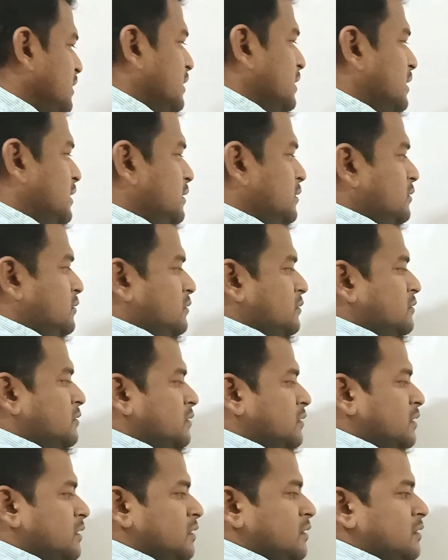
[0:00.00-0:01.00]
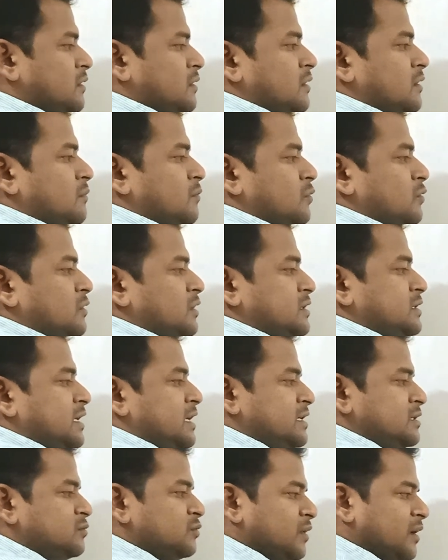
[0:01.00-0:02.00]
Now in both the
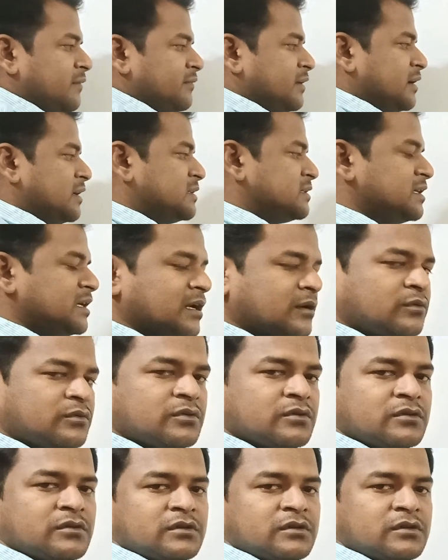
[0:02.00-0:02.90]
sides we have cancelled out